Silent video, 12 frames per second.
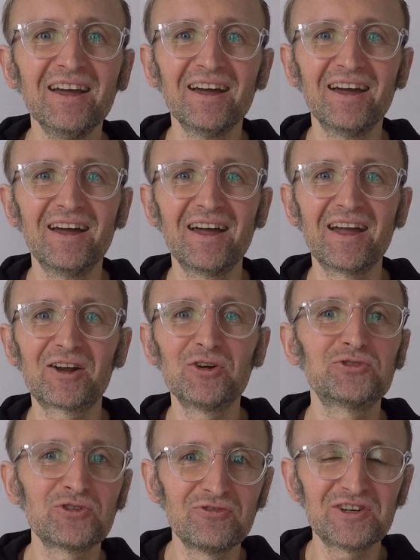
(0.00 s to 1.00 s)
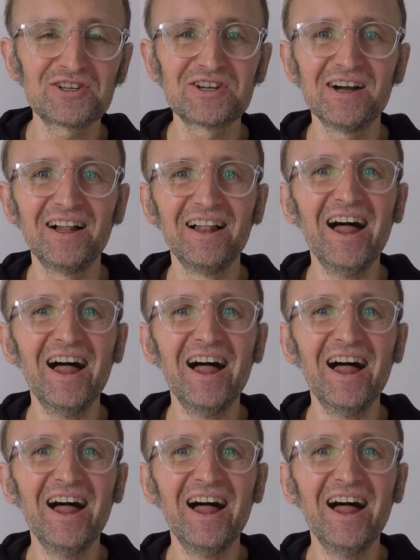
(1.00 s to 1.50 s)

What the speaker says: controversial